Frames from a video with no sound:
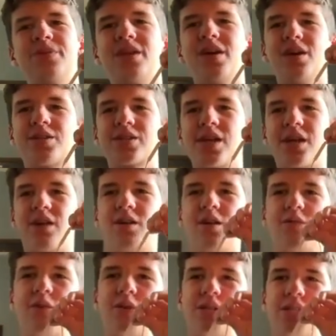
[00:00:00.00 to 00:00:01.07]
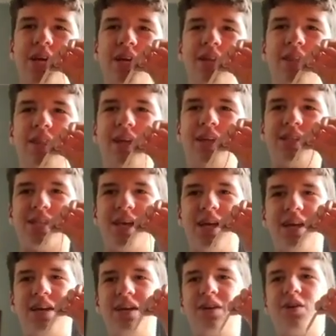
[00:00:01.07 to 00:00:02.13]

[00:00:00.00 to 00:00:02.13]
He also had a clever thing saying,